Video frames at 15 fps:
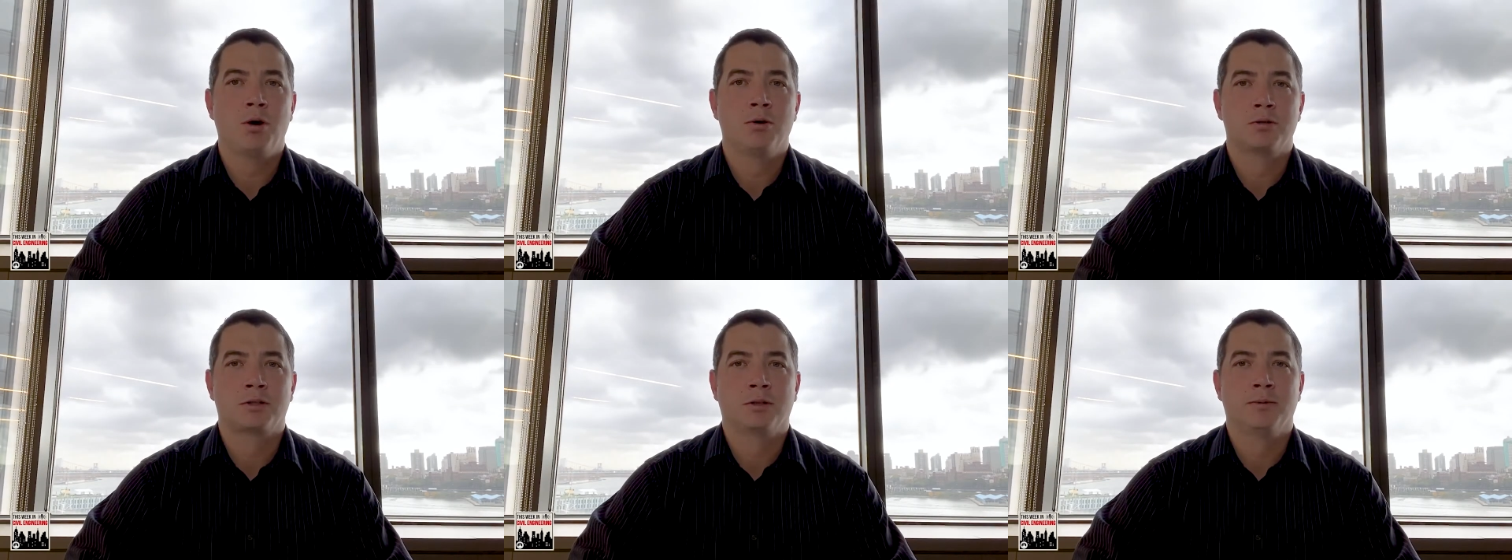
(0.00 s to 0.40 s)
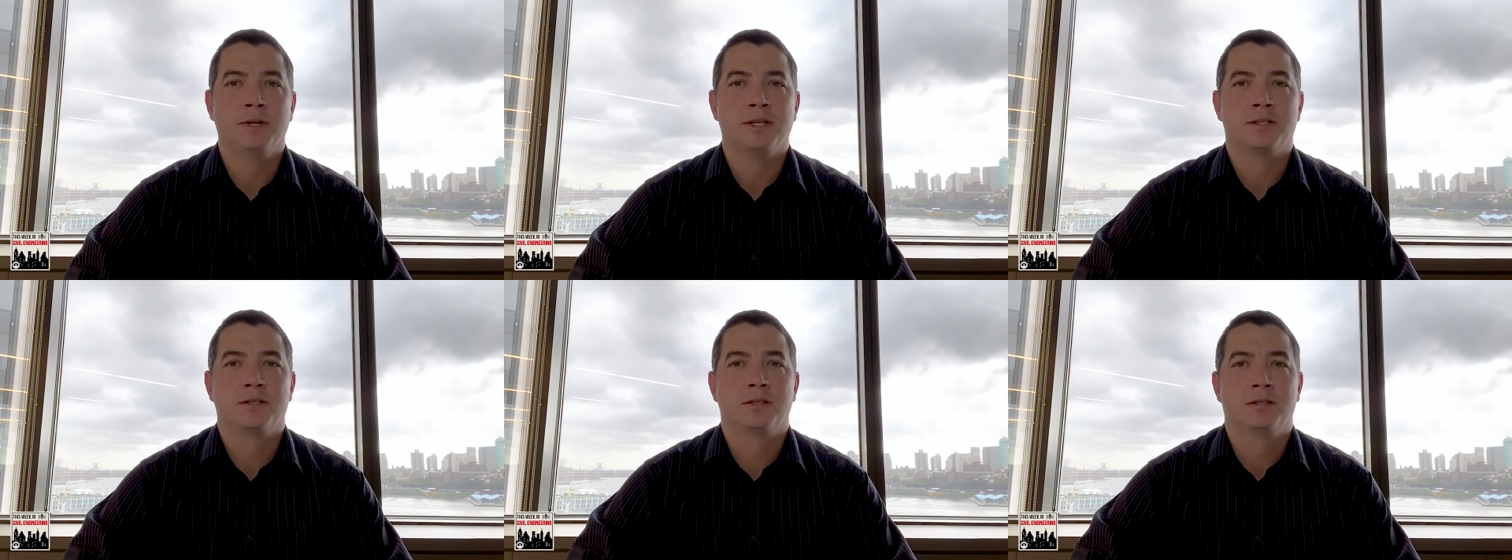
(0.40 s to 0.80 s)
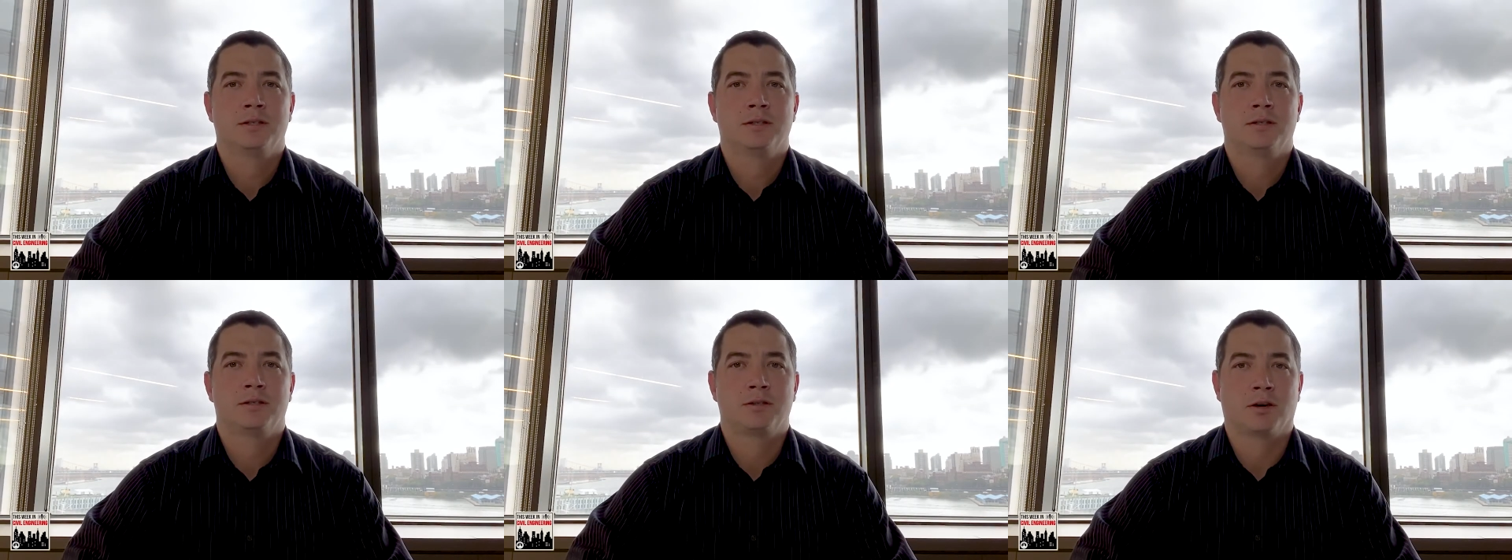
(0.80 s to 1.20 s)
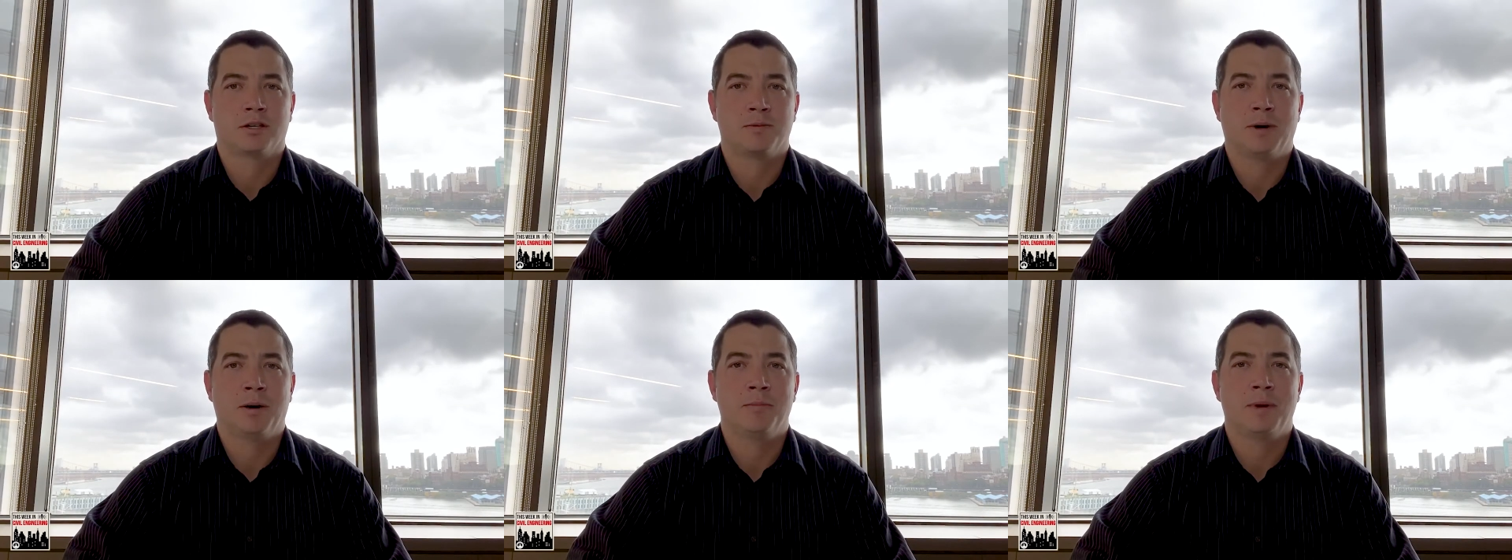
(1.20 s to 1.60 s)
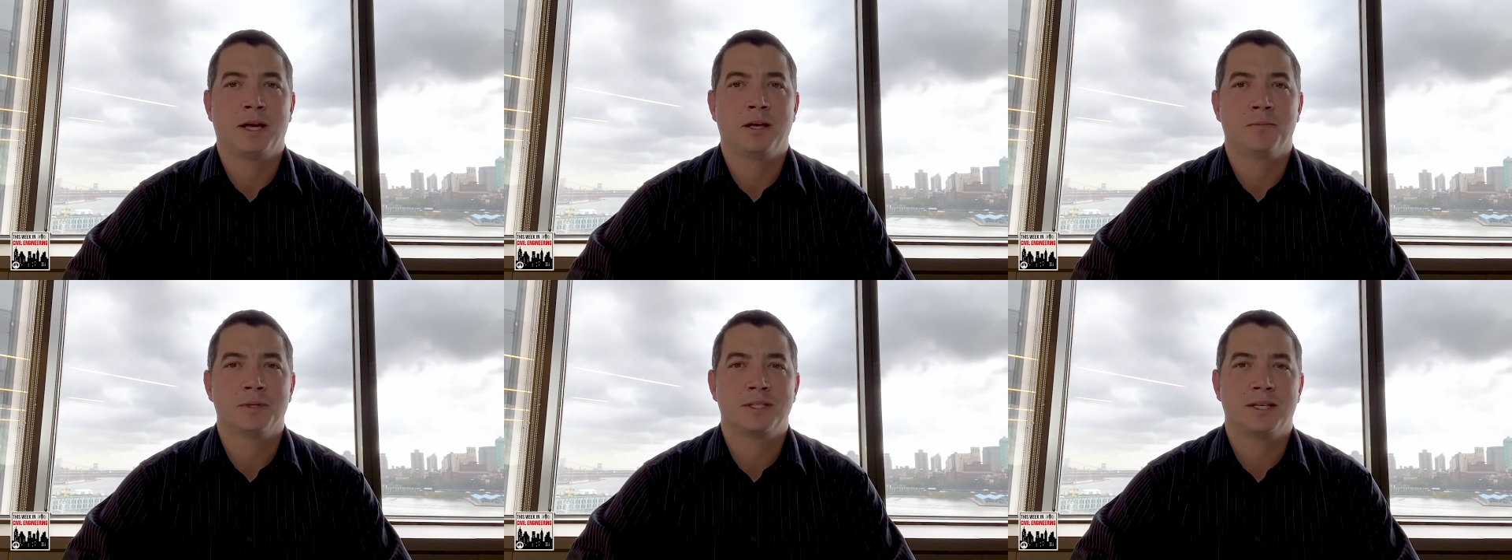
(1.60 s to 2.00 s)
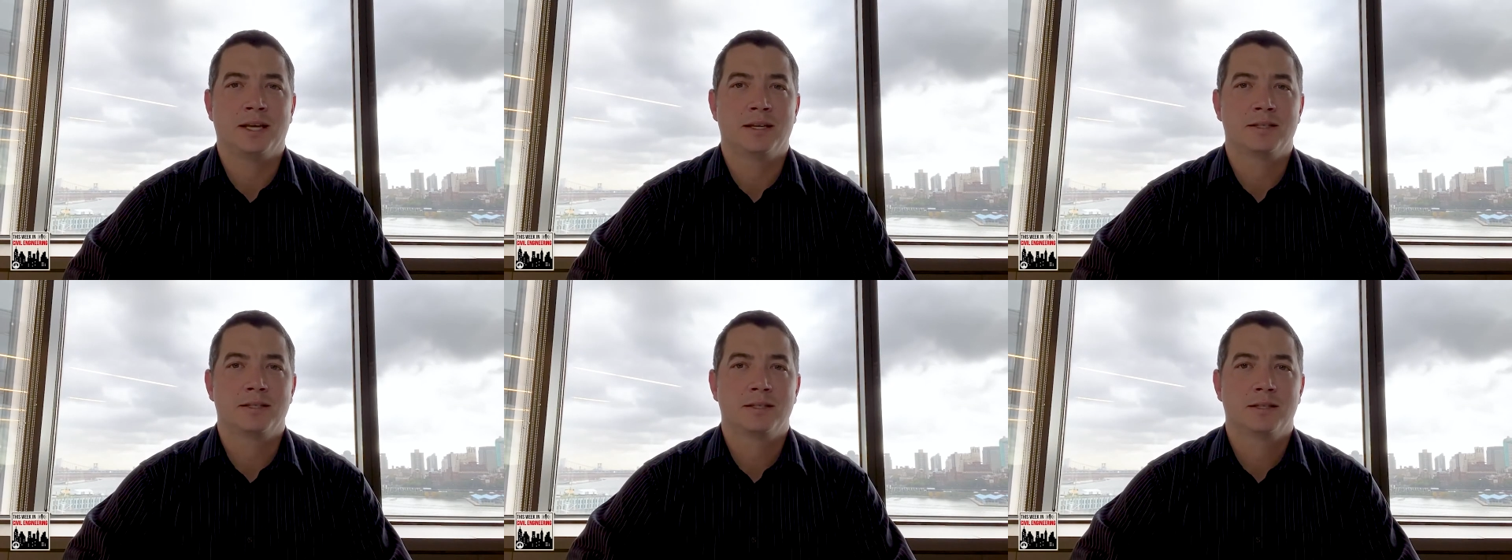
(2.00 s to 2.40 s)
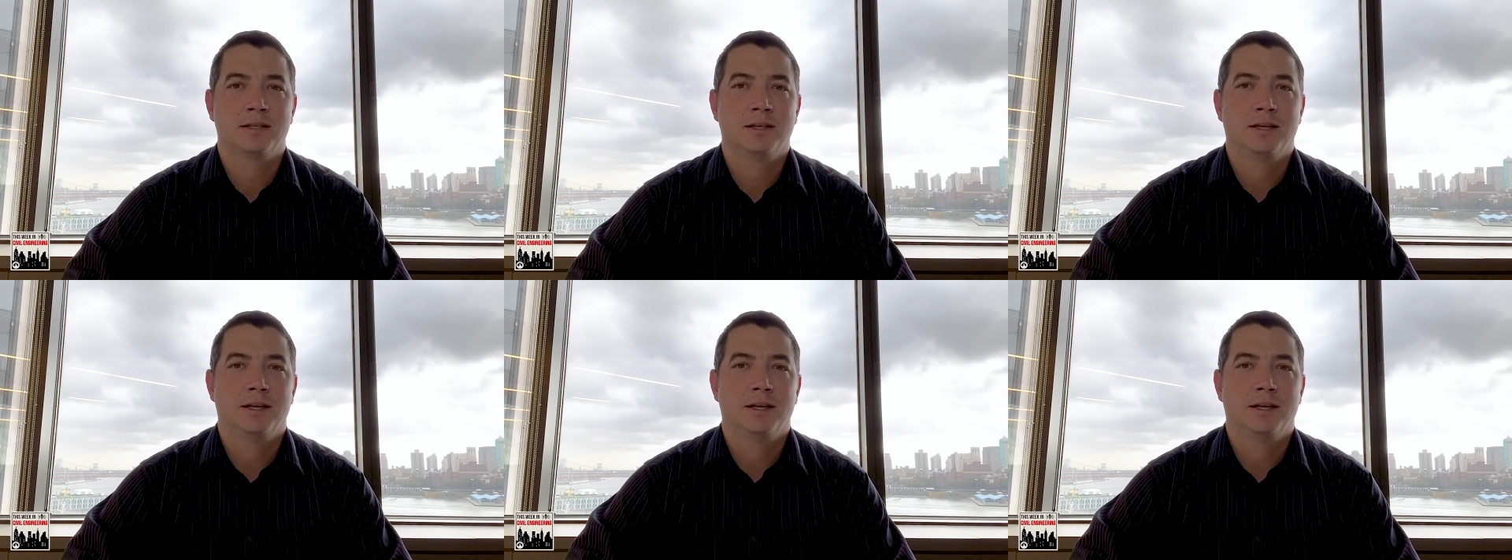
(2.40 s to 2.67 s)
co-host Luis talked about making mistakes,